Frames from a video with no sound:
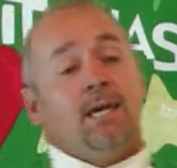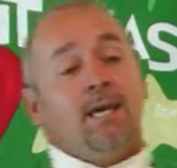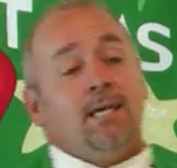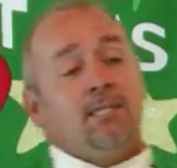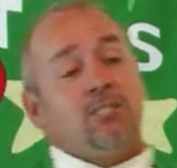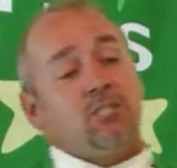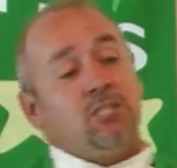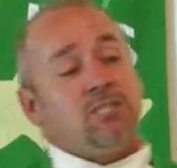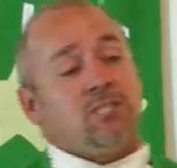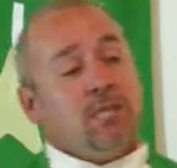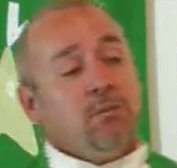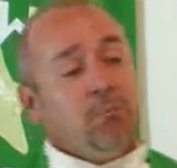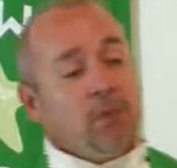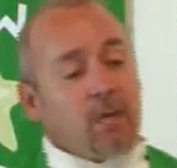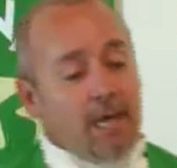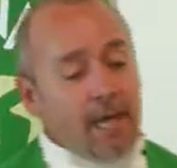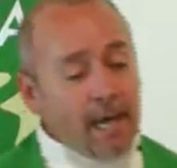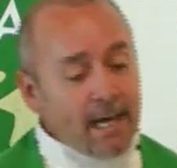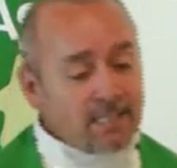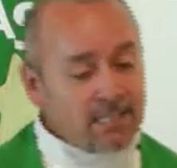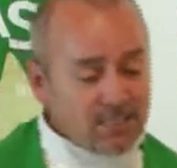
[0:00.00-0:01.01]
and she
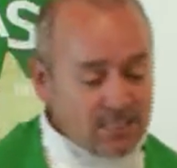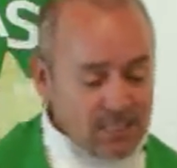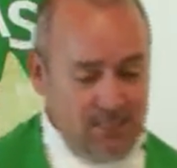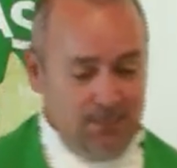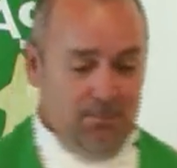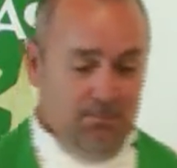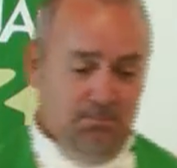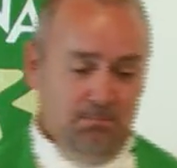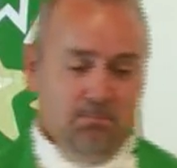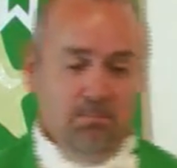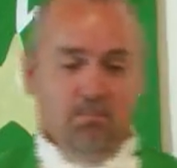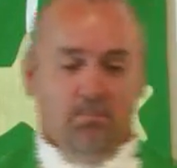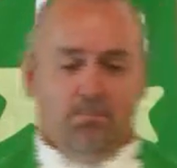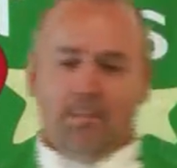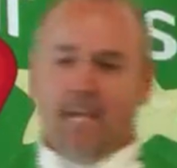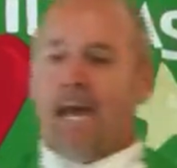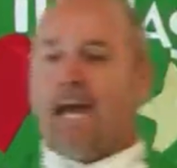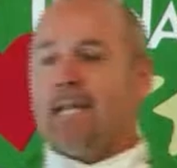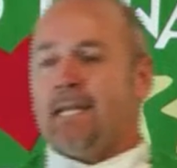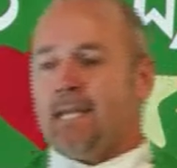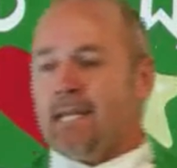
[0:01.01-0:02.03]
simply asked him,
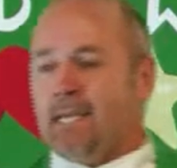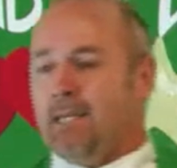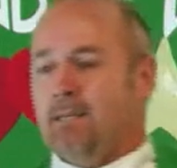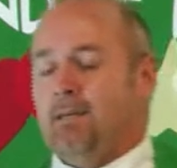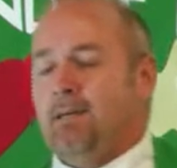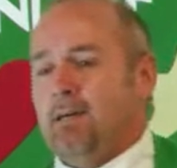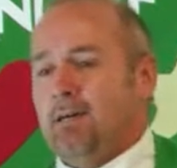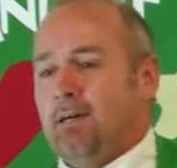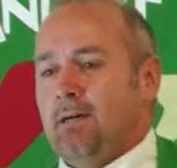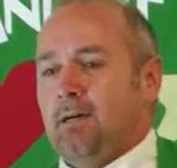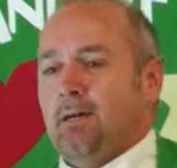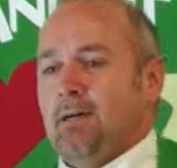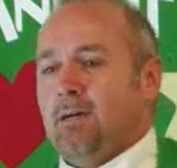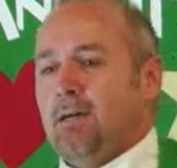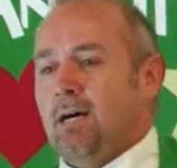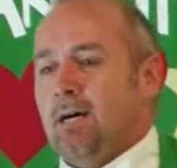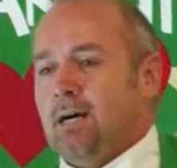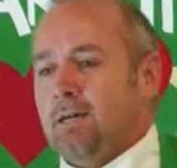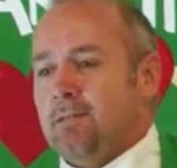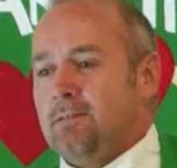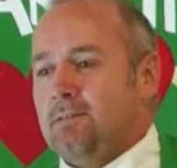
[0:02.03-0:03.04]
Daddy,
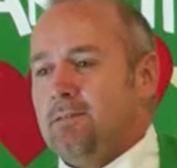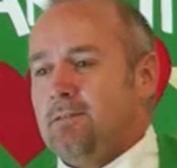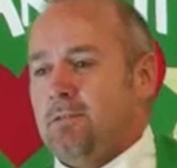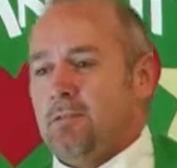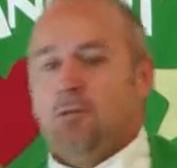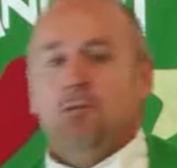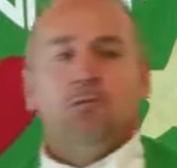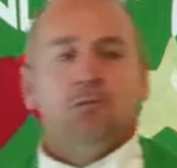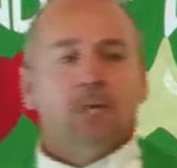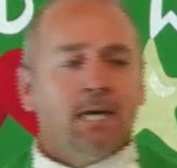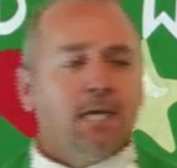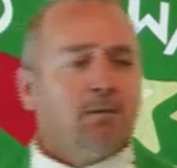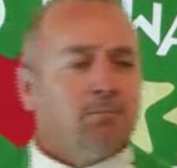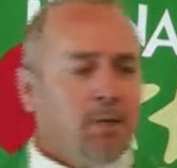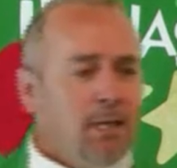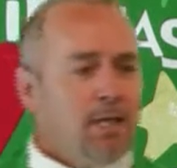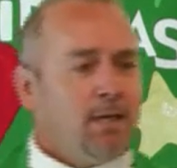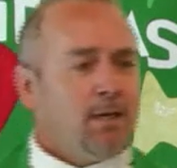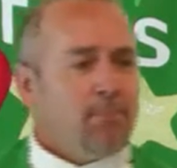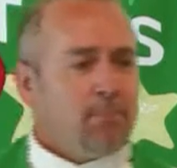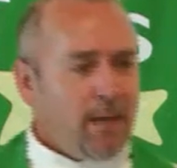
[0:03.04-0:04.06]
do you like
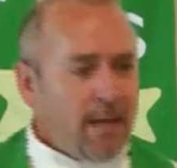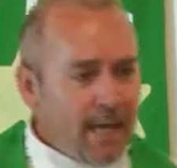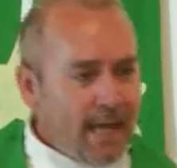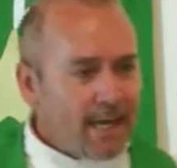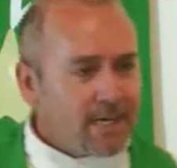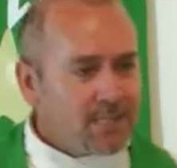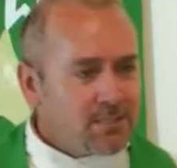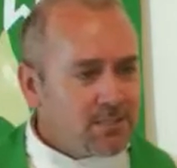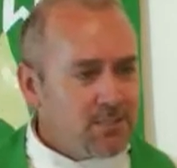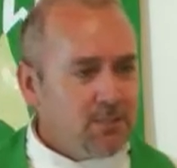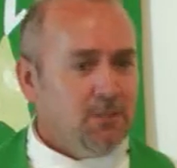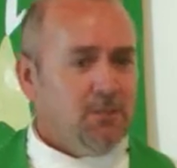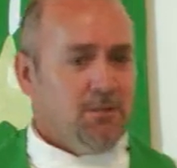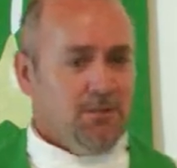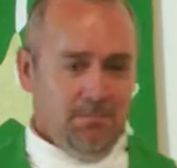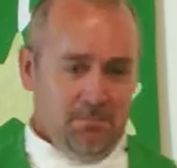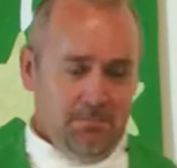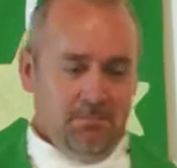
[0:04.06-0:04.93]
being a pastor?